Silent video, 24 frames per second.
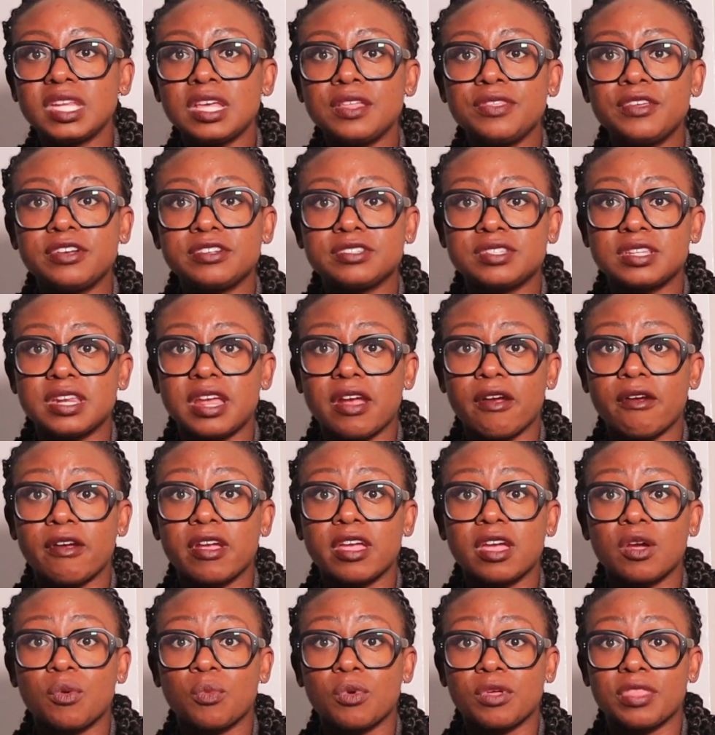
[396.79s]
There's an
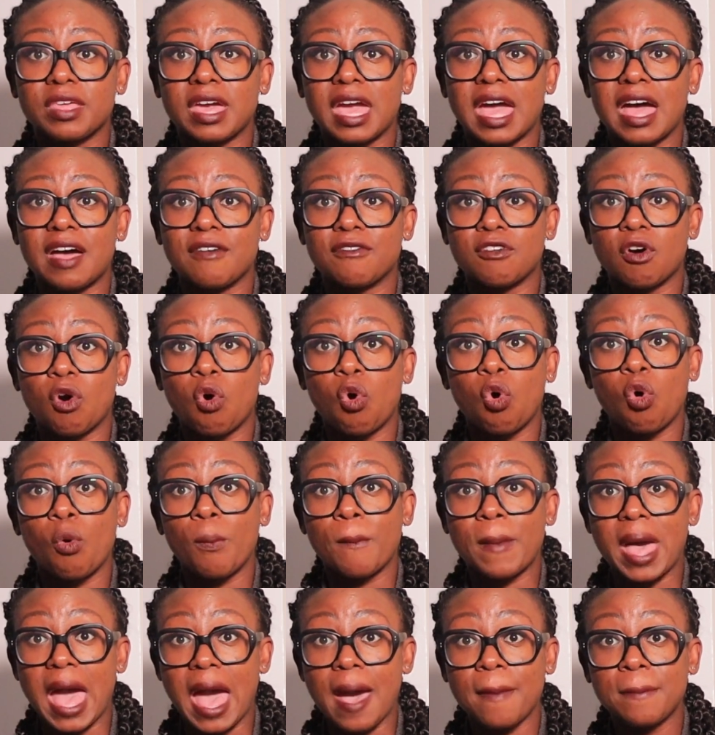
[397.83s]
area where they have a whole
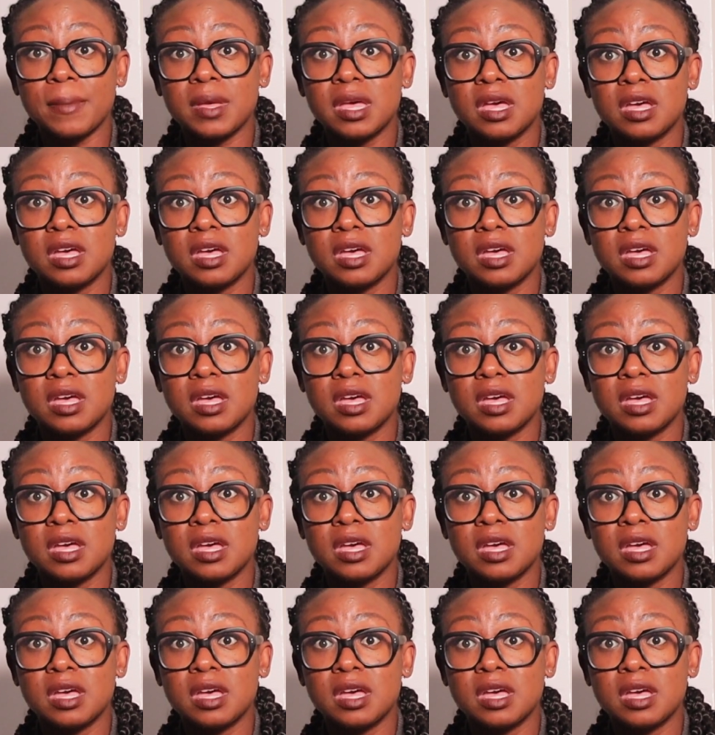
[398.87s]
map